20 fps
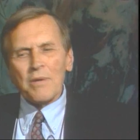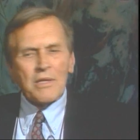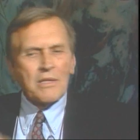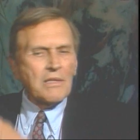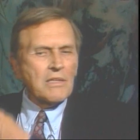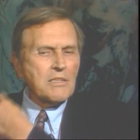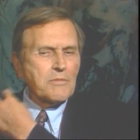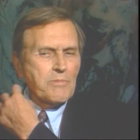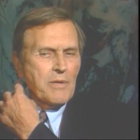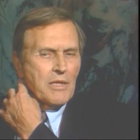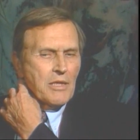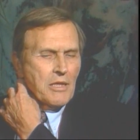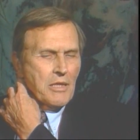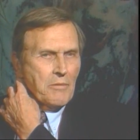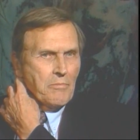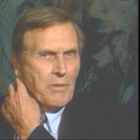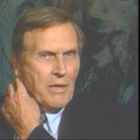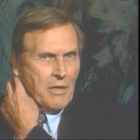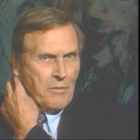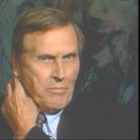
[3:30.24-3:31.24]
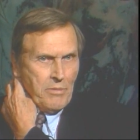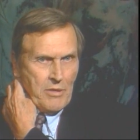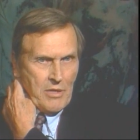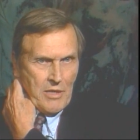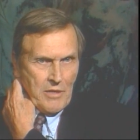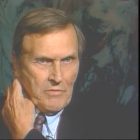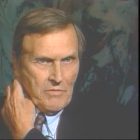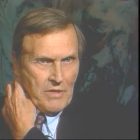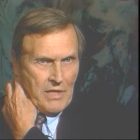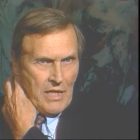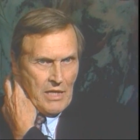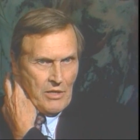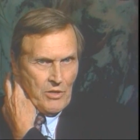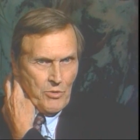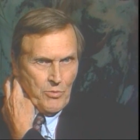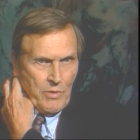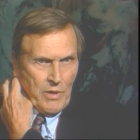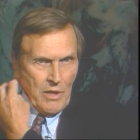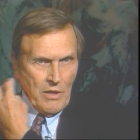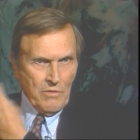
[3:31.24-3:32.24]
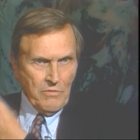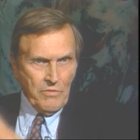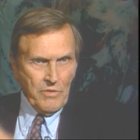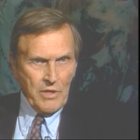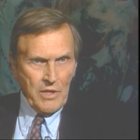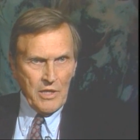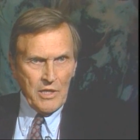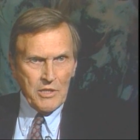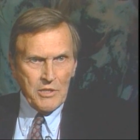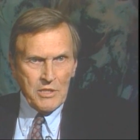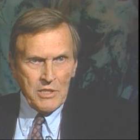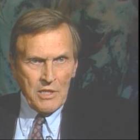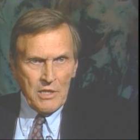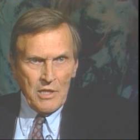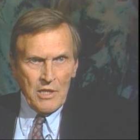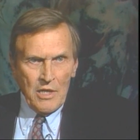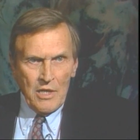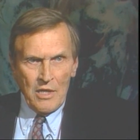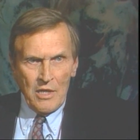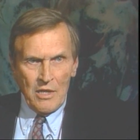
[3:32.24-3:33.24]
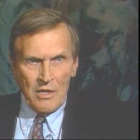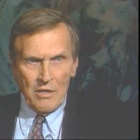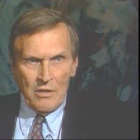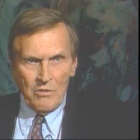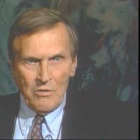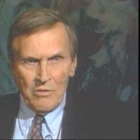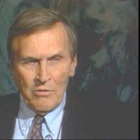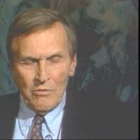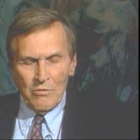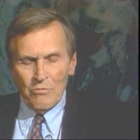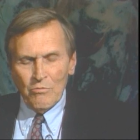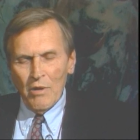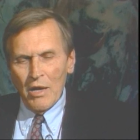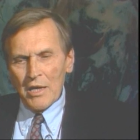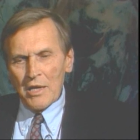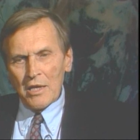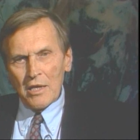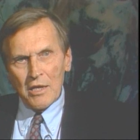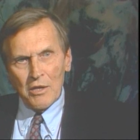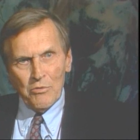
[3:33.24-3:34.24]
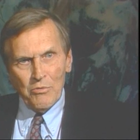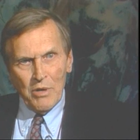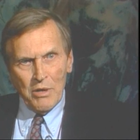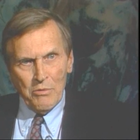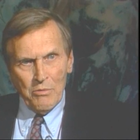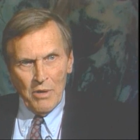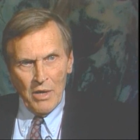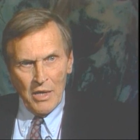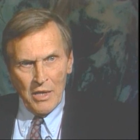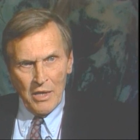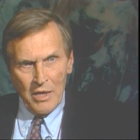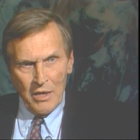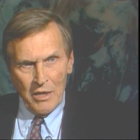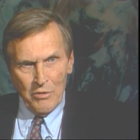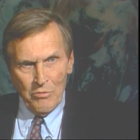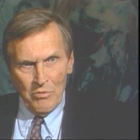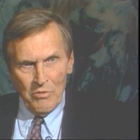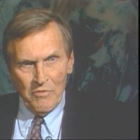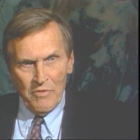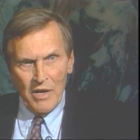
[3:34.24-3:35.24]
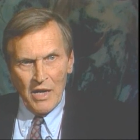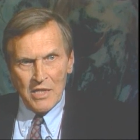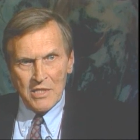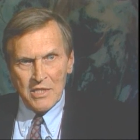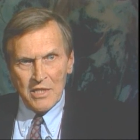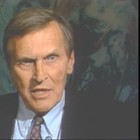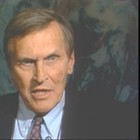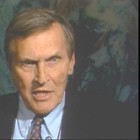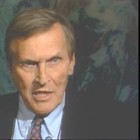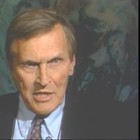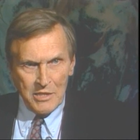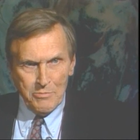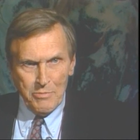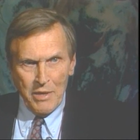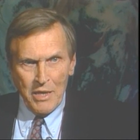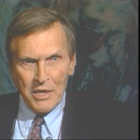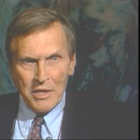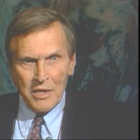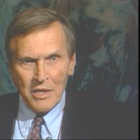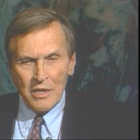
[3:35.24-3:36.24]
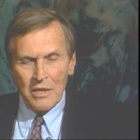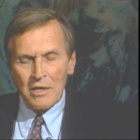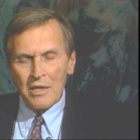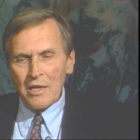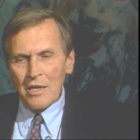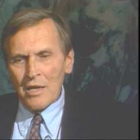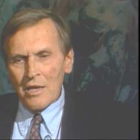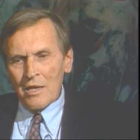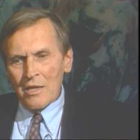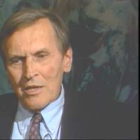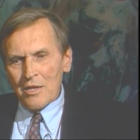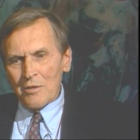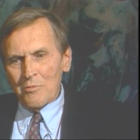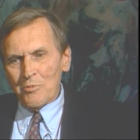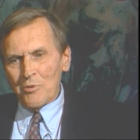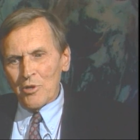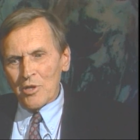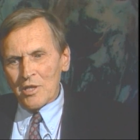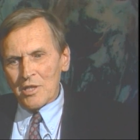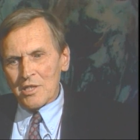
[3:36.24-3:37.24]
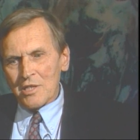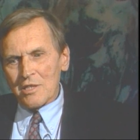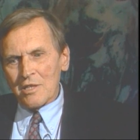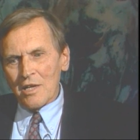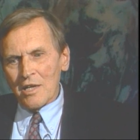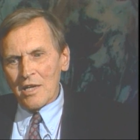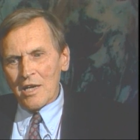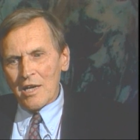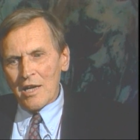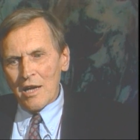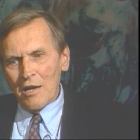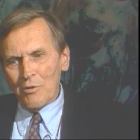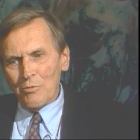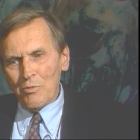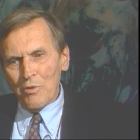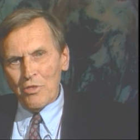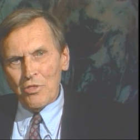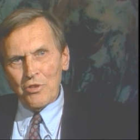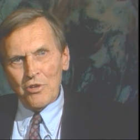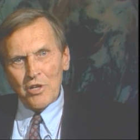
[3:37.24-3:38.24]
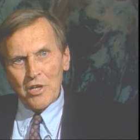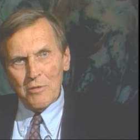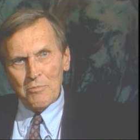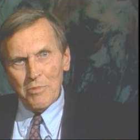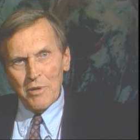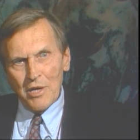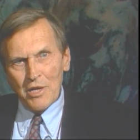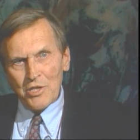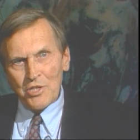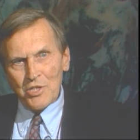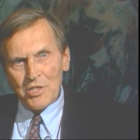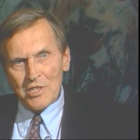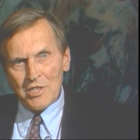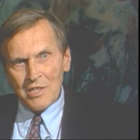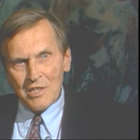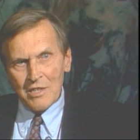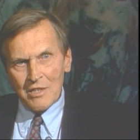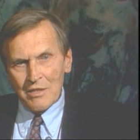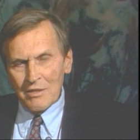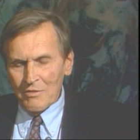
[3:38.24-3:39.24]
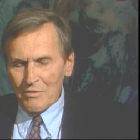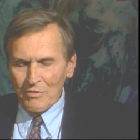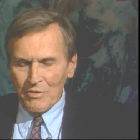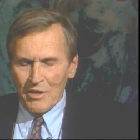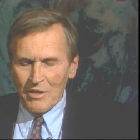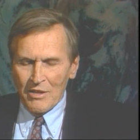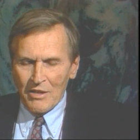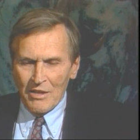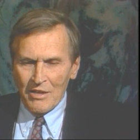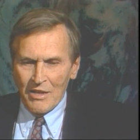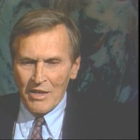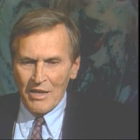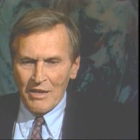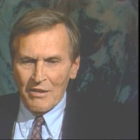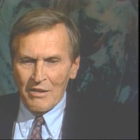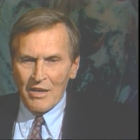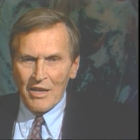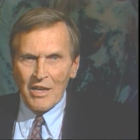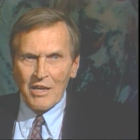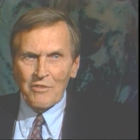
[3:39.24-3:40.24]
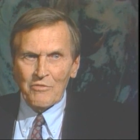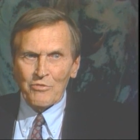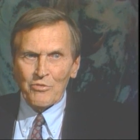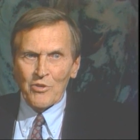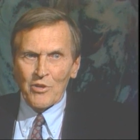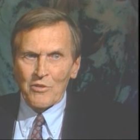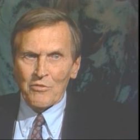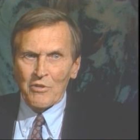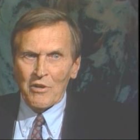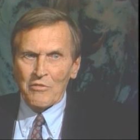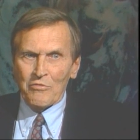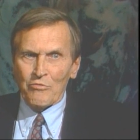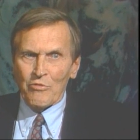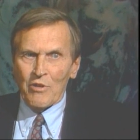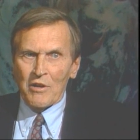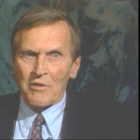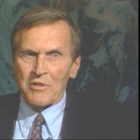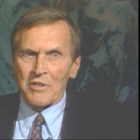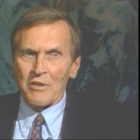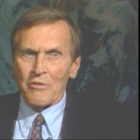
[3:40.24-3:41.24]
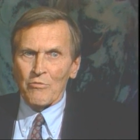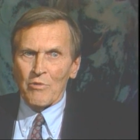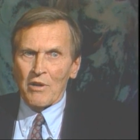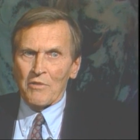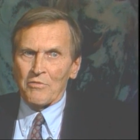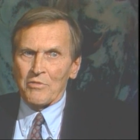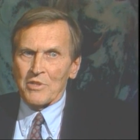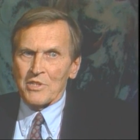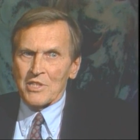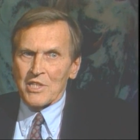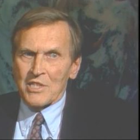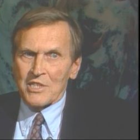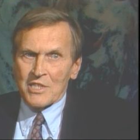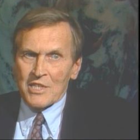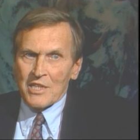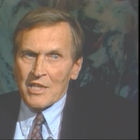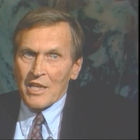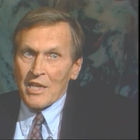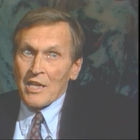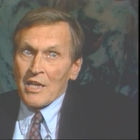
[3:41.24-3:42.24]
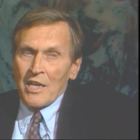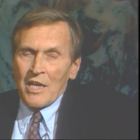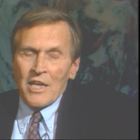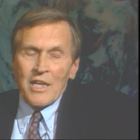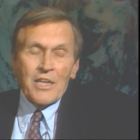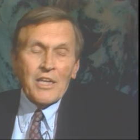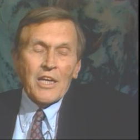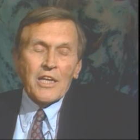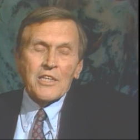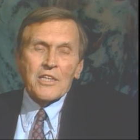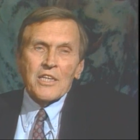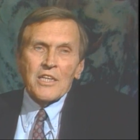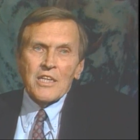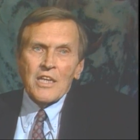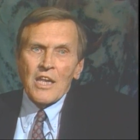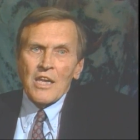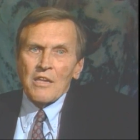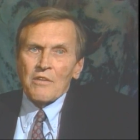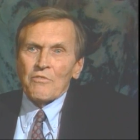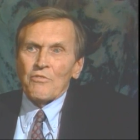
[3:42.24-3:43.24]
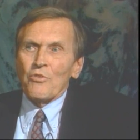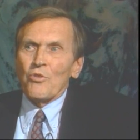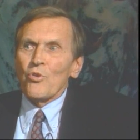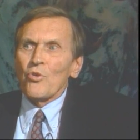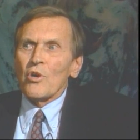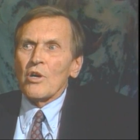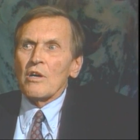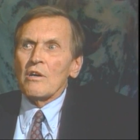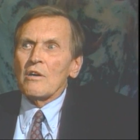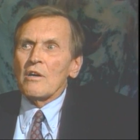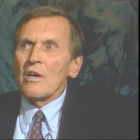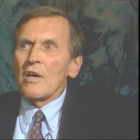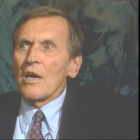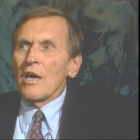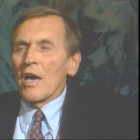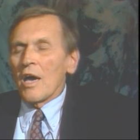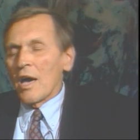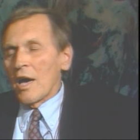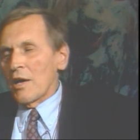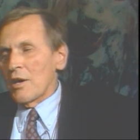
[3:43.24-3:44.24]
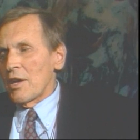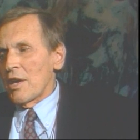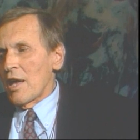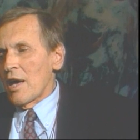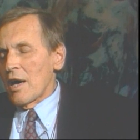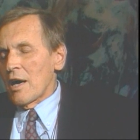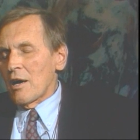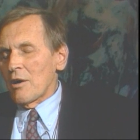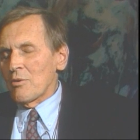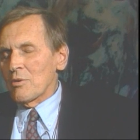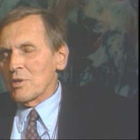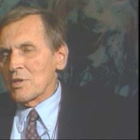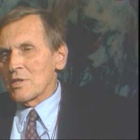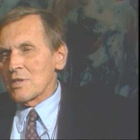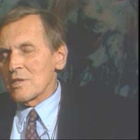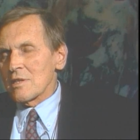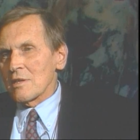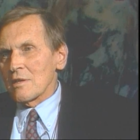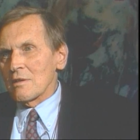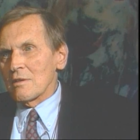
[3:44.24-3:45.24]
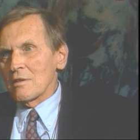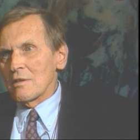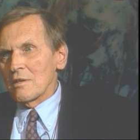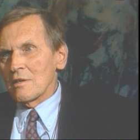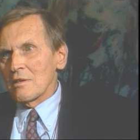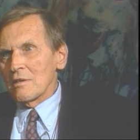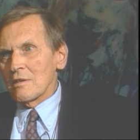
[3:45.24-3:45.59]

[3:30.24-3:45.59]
been spent the better part of 10, 12 years uh, writing and rewriting and revising and expanding the book. It started out with 30 pages and a handful of ref references in 1984, and now it's uh,